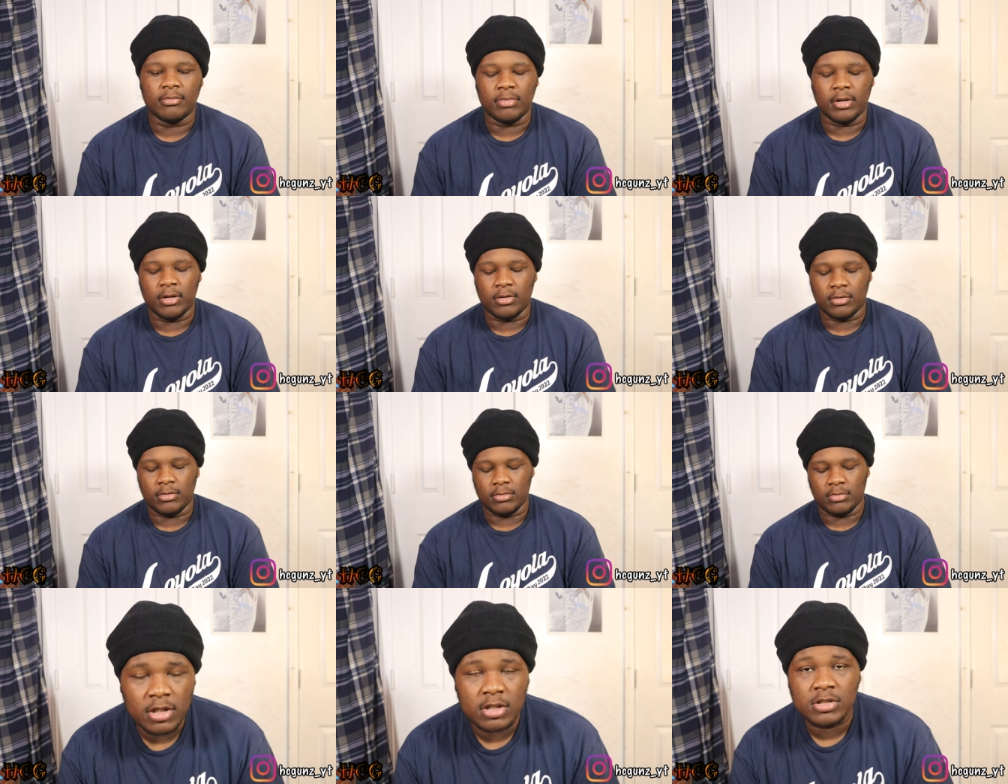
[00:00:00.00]

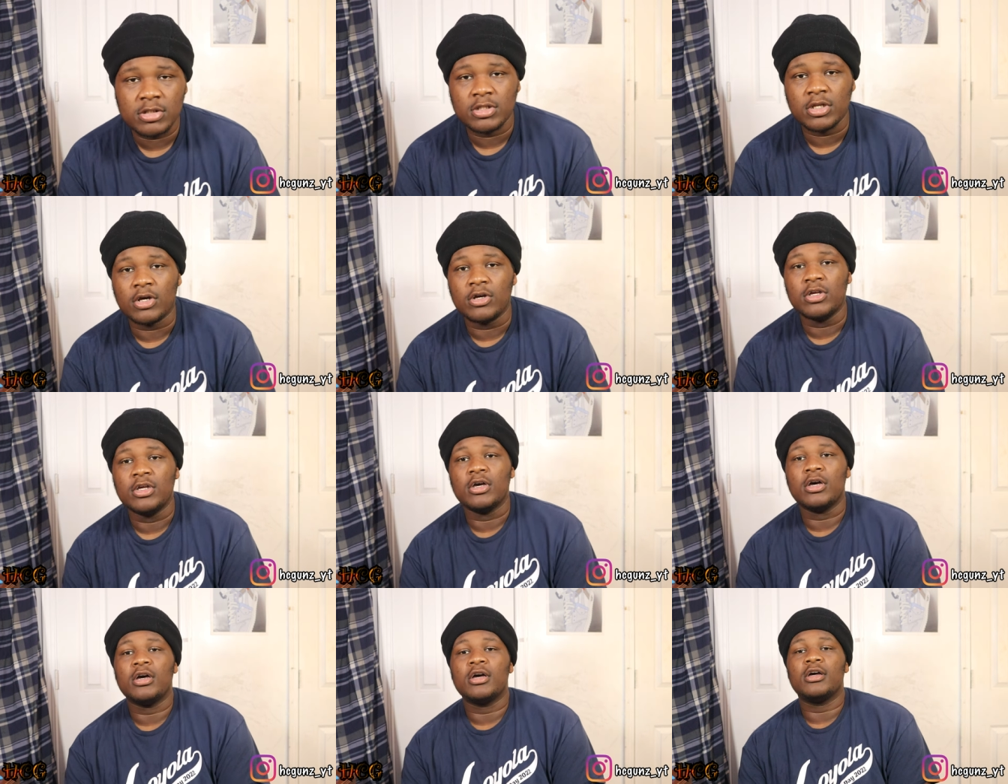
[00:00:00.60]
bro. So
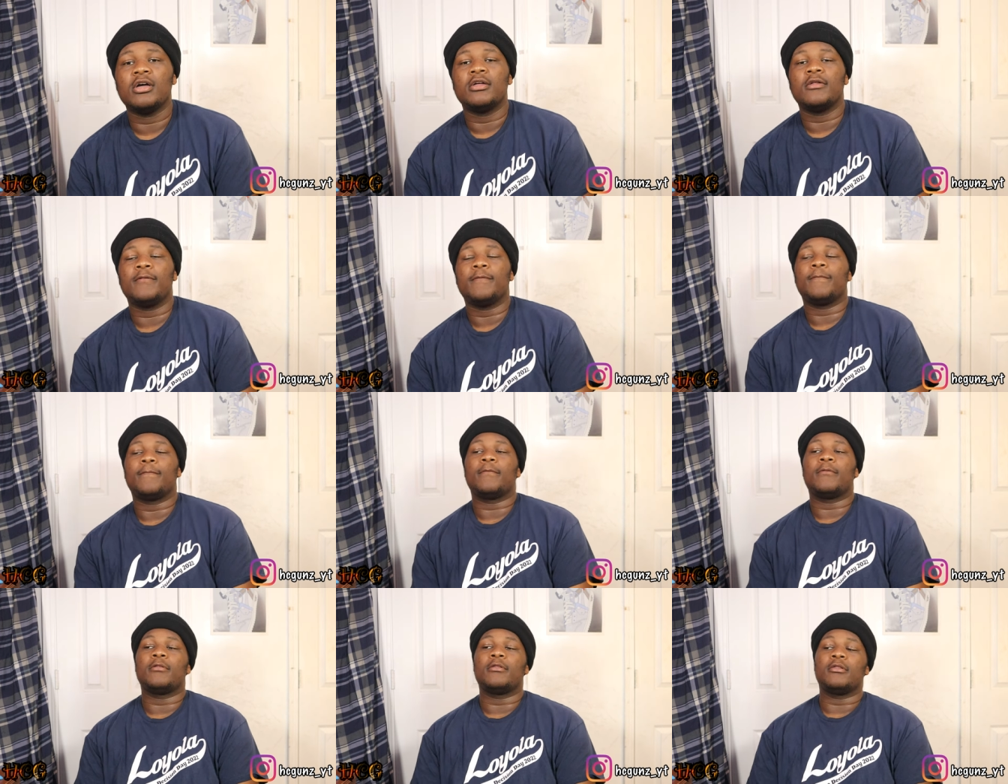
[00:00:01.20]
y'all
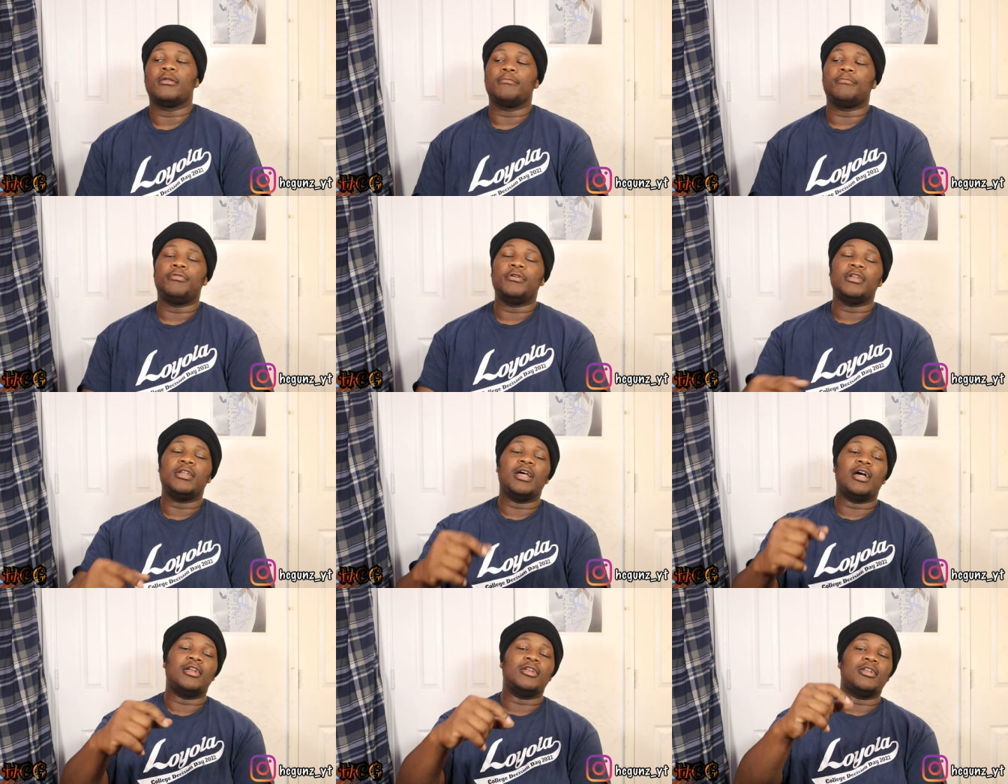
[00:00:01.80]
put
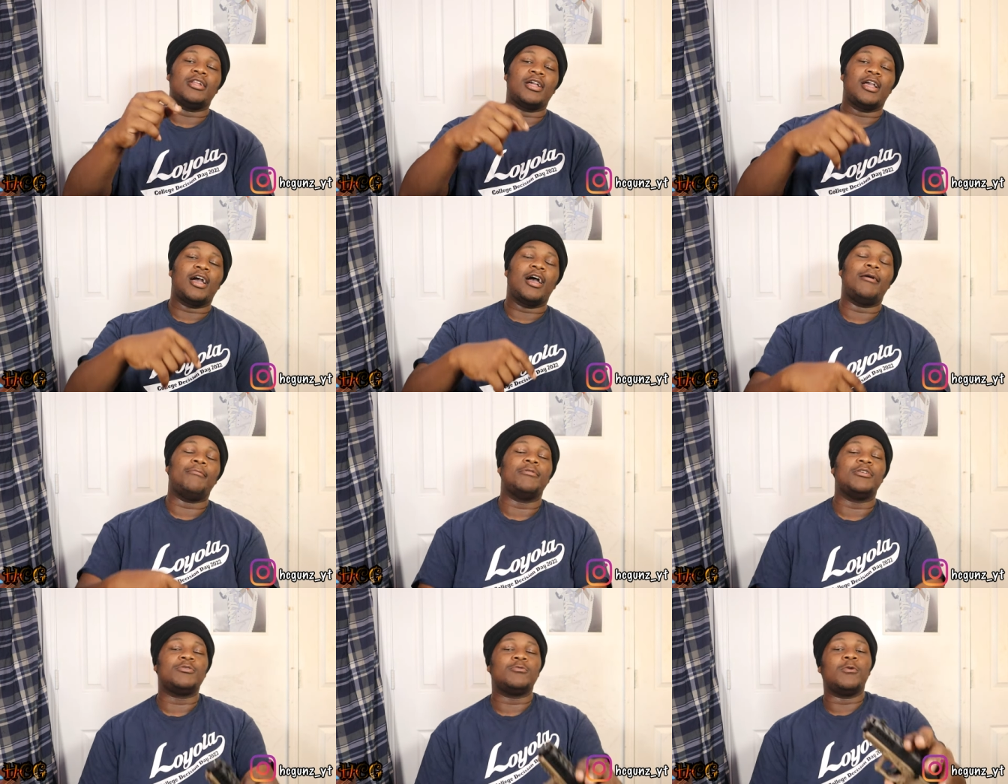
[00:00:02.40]
down in the
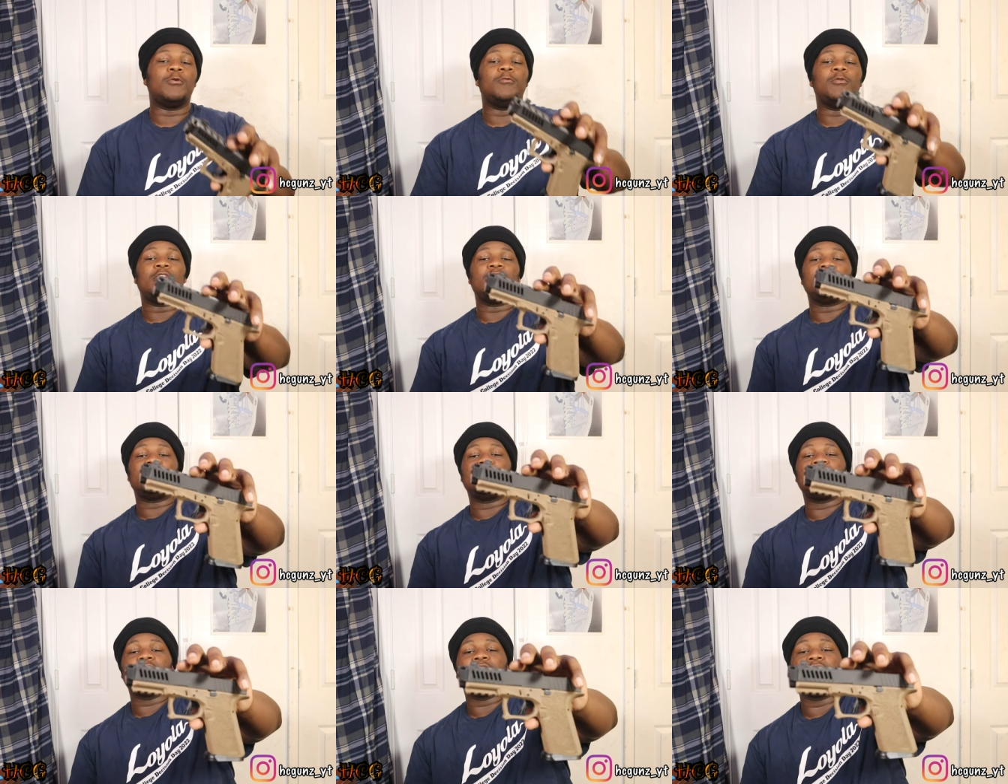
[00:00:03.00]
comments what we
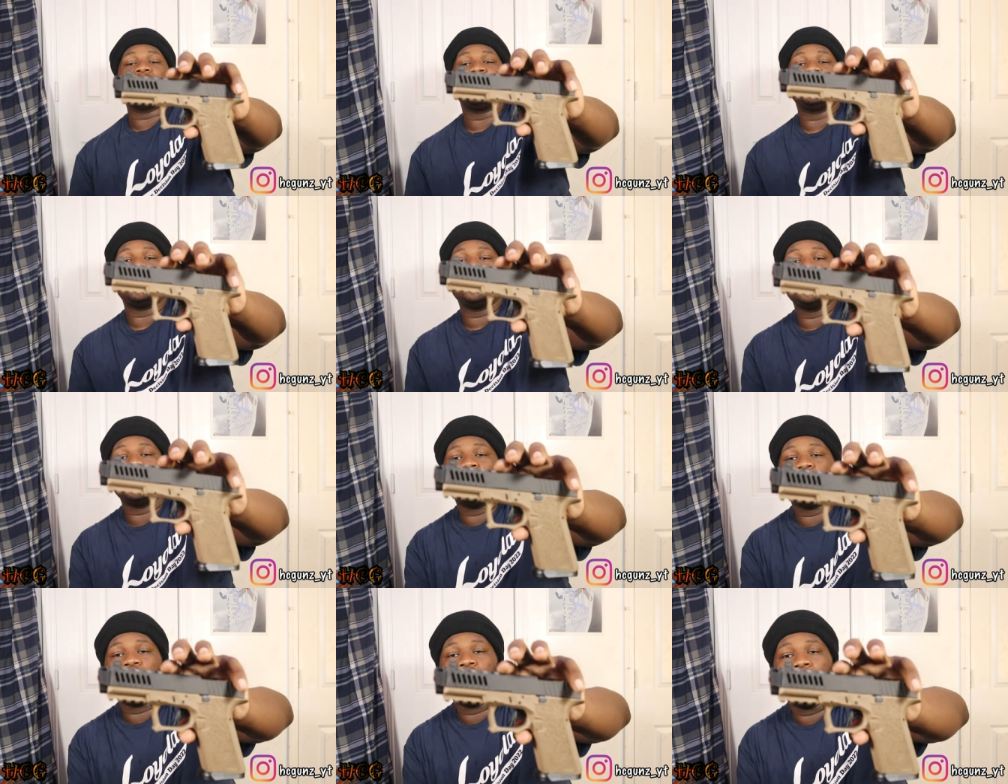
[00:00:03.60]
should
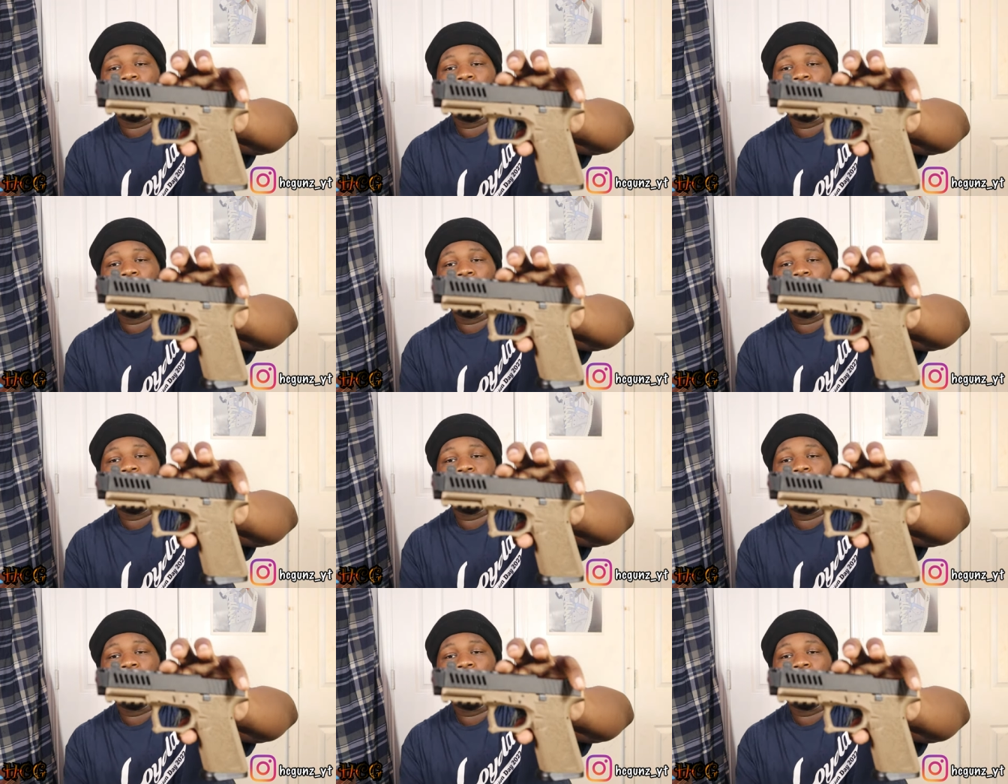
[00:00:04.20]
do